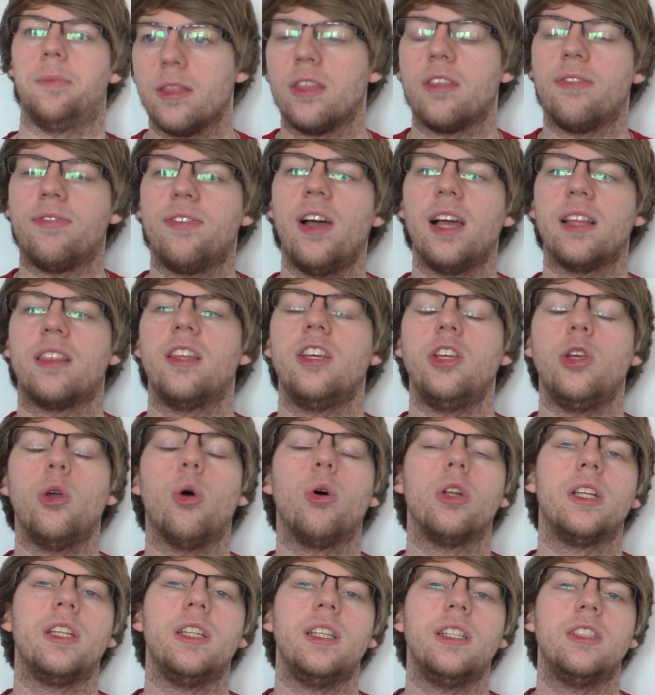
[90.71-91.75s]
The fact that you
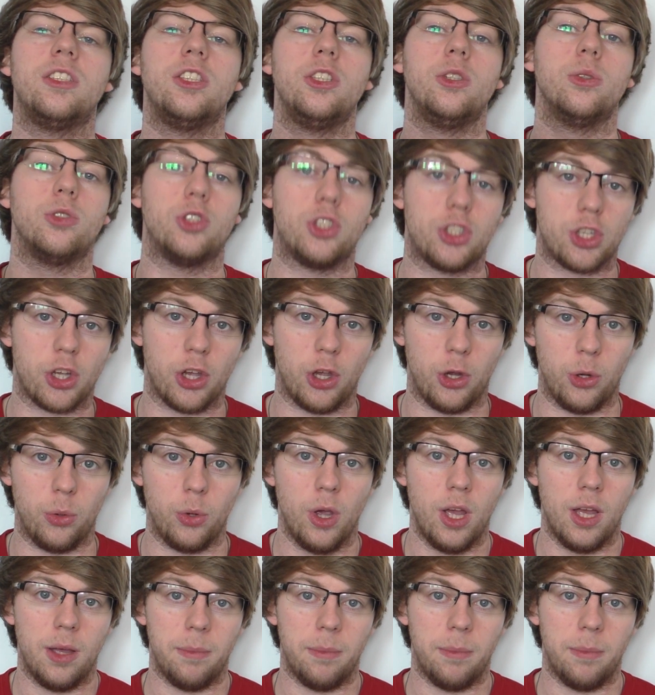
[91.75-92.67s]
only need to use 2